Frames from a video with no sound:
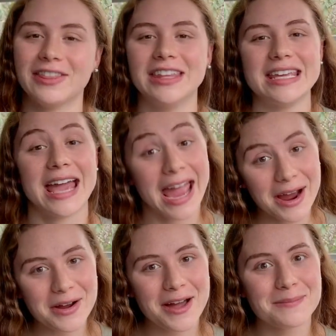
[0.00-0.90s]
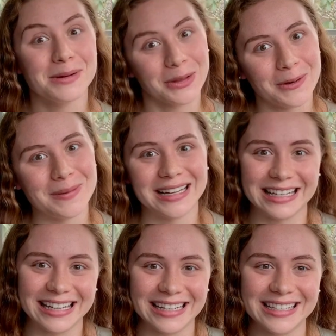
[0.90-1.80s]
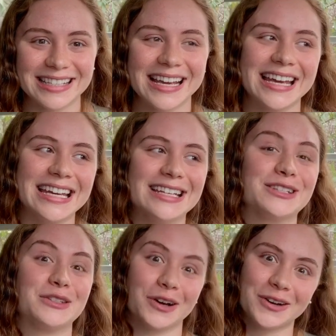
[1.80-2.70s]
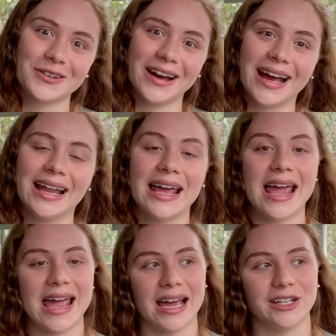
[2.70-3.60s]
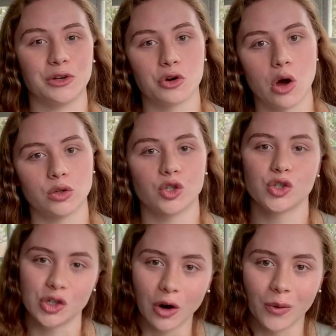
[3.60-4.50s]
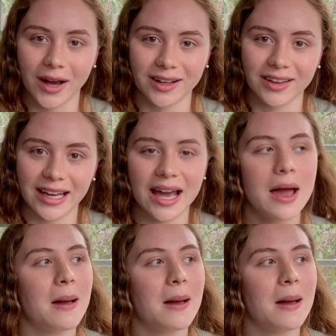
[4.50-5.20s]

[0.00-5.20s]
the hair below my knees is dark red and grows so quickly.